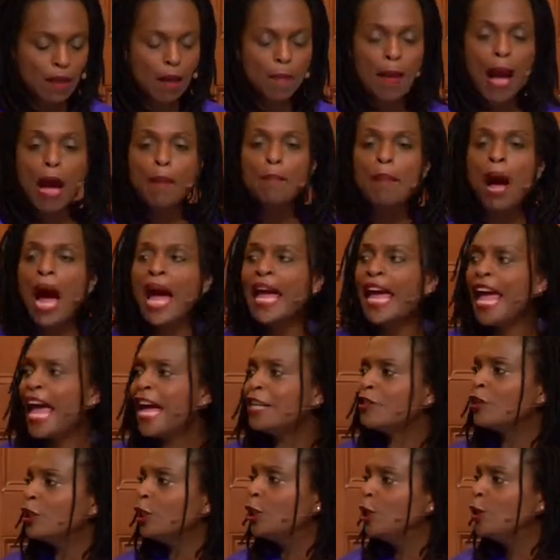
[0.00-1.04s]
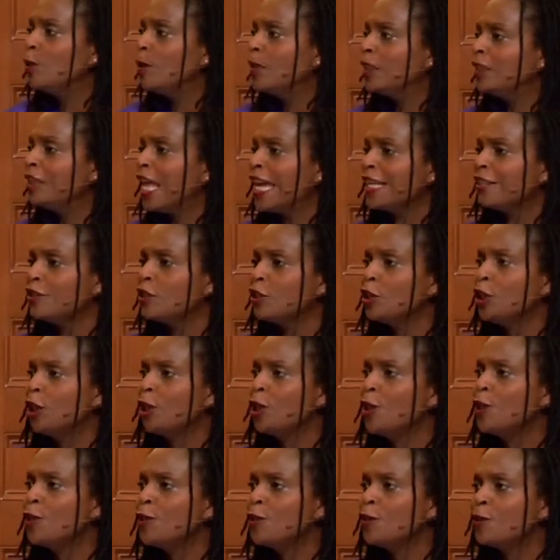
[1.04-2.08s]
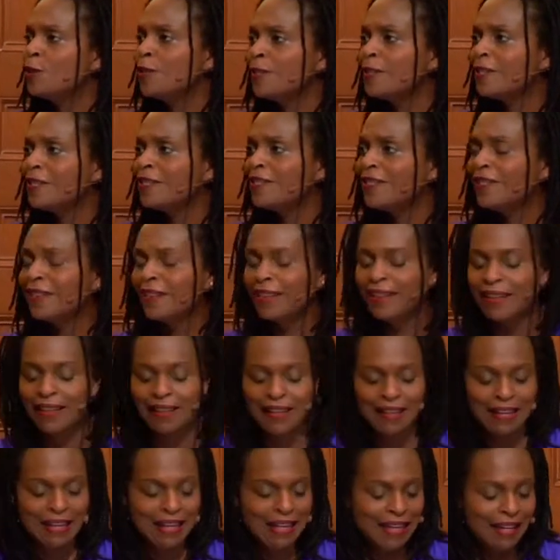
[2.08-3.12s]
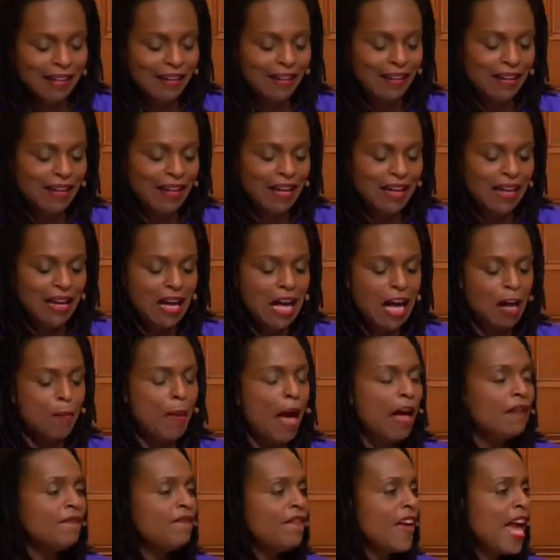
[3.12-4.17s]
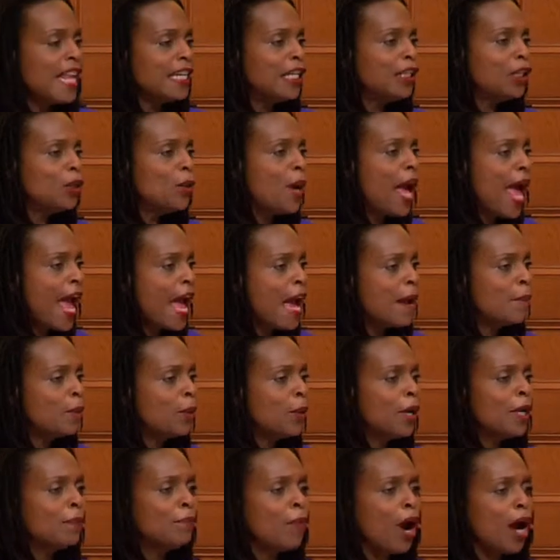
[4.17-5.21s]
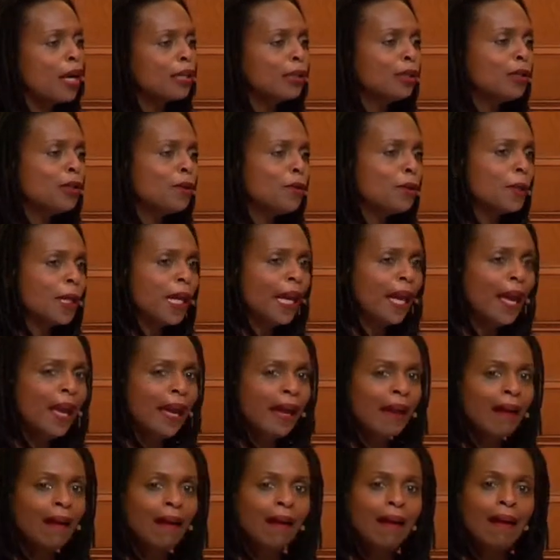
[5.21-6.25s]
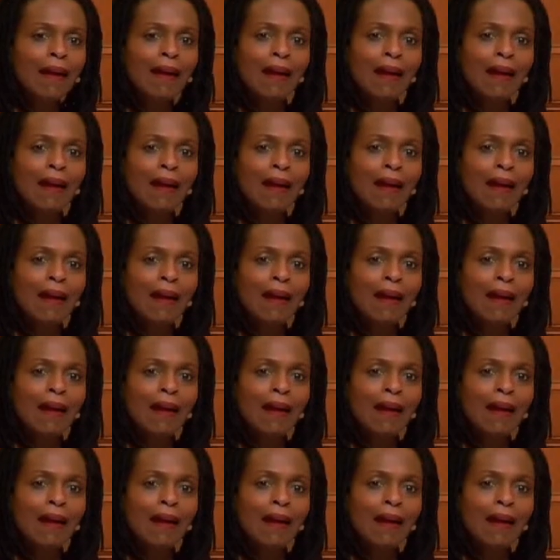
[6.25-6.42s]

About Maya Angelou and Langston Hughes. About Fannie Lou Hamer and Martin Luther King.